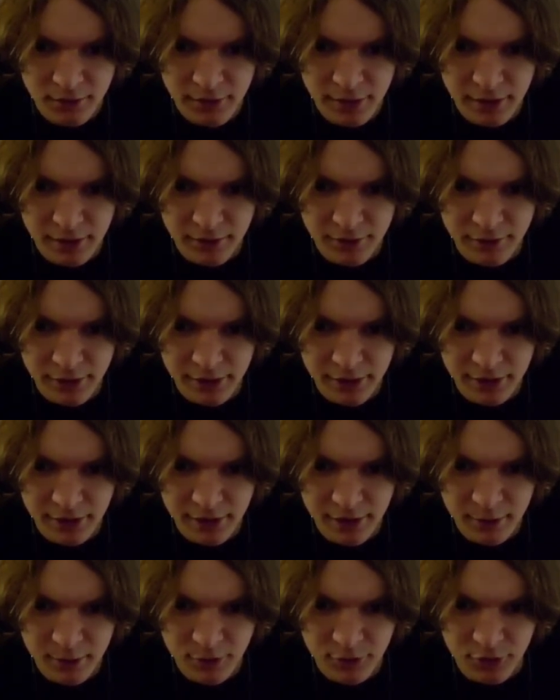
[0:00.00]
Find, find
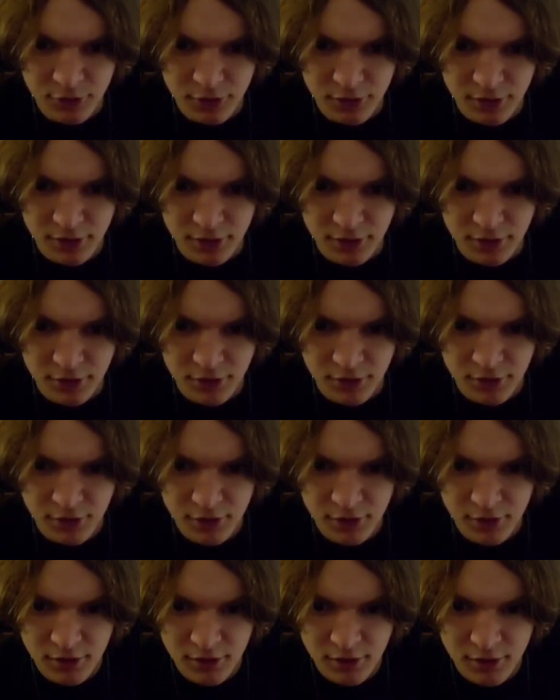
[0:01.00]
the animatronics.
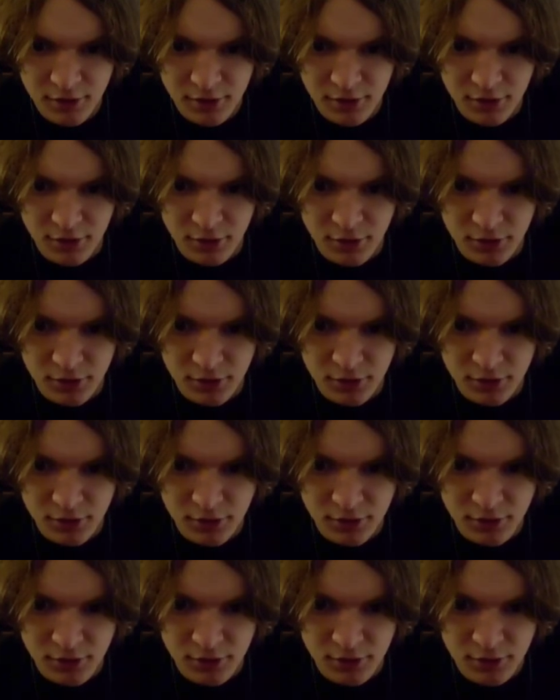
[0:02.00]

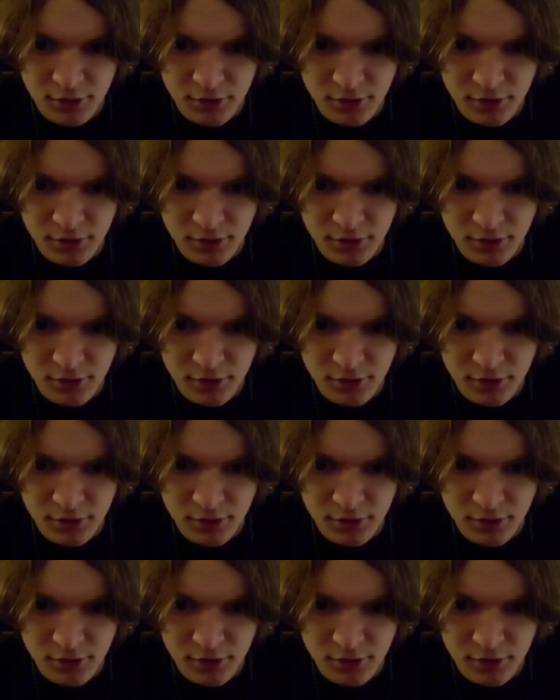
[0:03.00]
No.